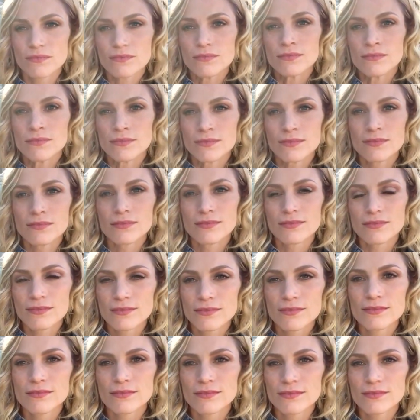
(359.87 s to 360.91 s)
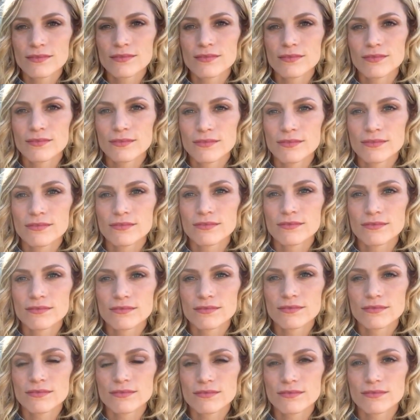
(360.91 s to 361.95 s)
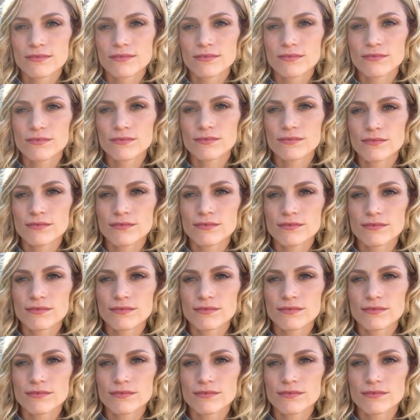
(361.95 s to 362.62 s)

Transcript: [no speech]